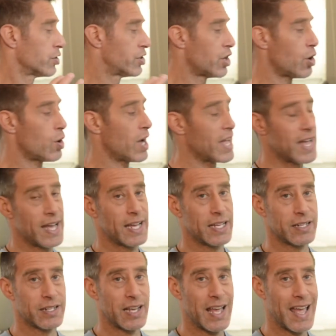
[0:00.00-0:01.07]
go
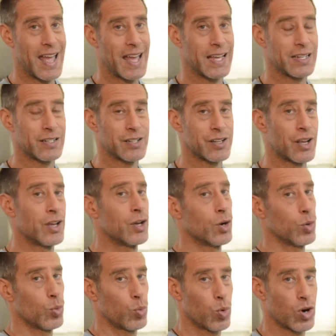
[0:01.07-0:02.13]
ahead and
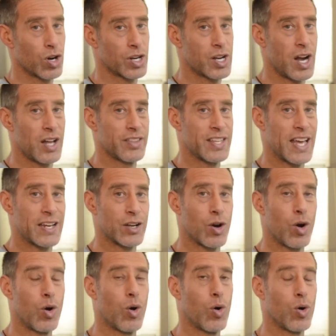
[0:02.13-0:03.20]
work on that
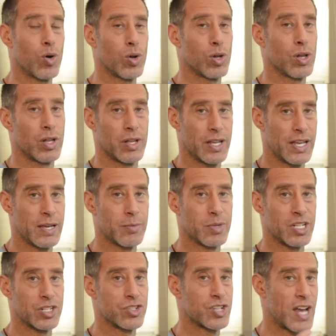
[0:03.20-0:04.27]
whole
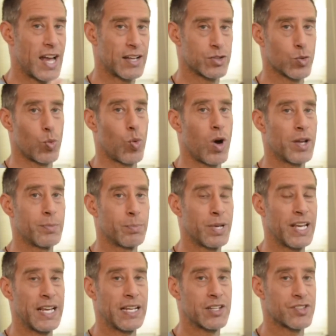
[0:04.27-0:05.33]
image as one
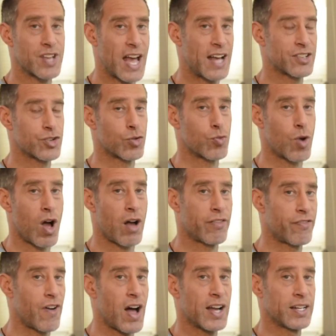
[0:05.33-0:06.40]
piece, as a raw
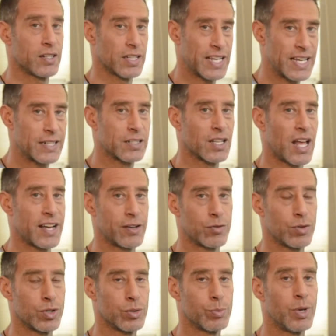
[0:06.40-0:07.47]
file in
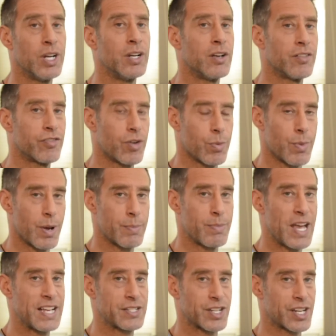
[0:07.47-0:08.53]
Lightroom for my
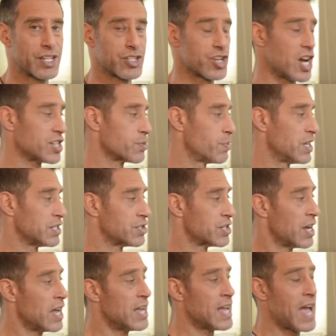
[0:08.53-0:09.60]
basic
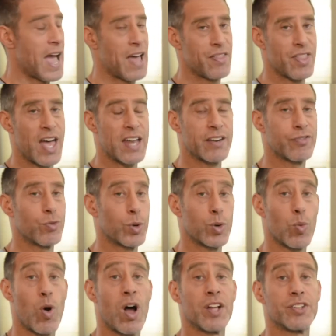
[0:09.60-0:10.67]
adjustments, and then if we
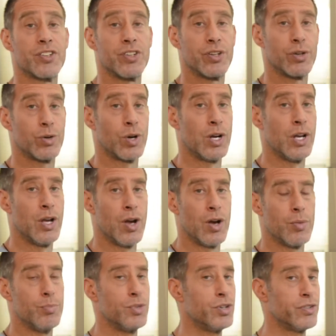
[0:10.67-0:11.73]
want to,
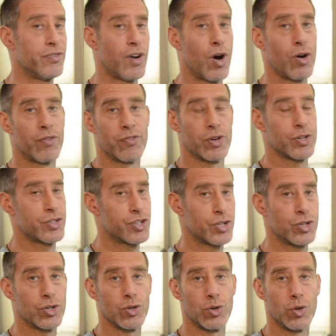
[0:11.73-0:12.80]
move over
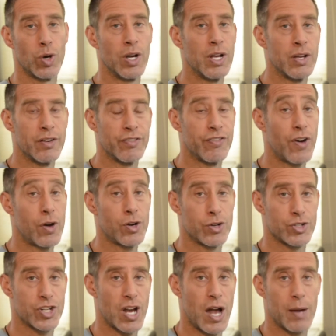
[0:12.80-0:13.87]
to
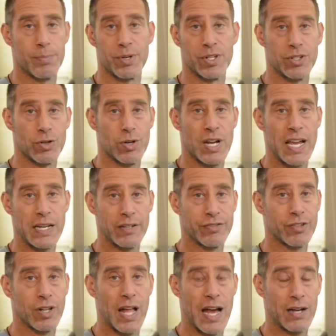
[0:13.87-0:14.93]
Photoshop
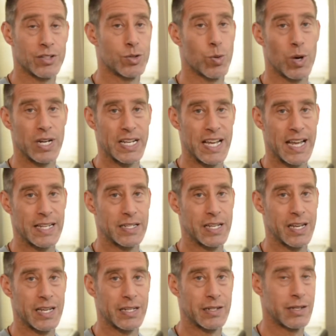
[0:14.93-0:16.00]
Creative Cloud
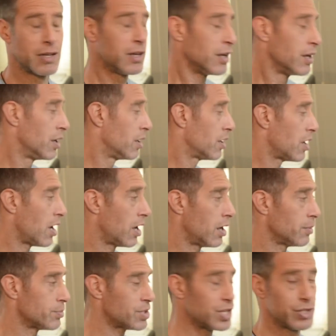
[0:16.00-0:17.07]
2018
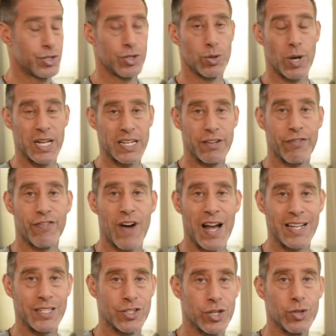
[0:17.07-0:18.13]
to do any
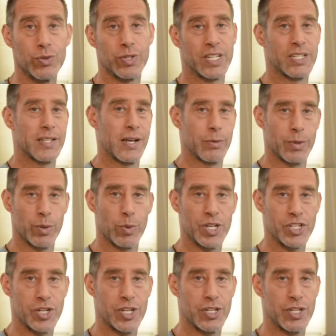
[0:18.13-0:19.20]
fine-tuning that we
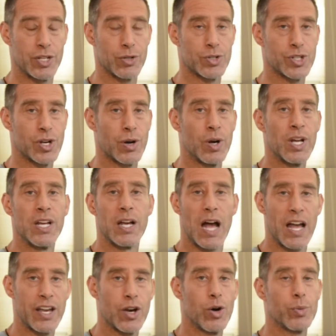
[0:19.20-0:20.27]
wish to do. So
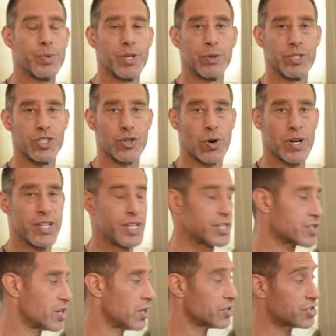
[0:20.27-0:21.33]
I hope you enjoy
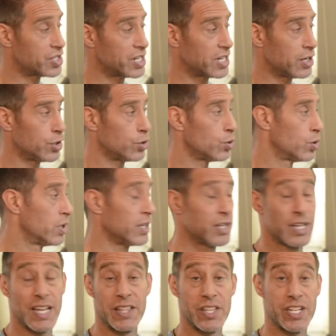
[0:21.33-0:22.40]
this. I'll see you
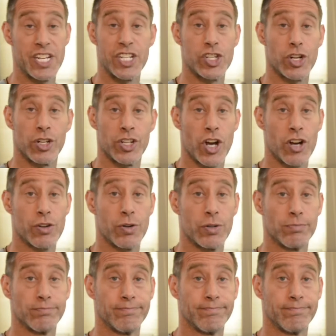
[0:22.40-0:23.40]
in the digital darkroom.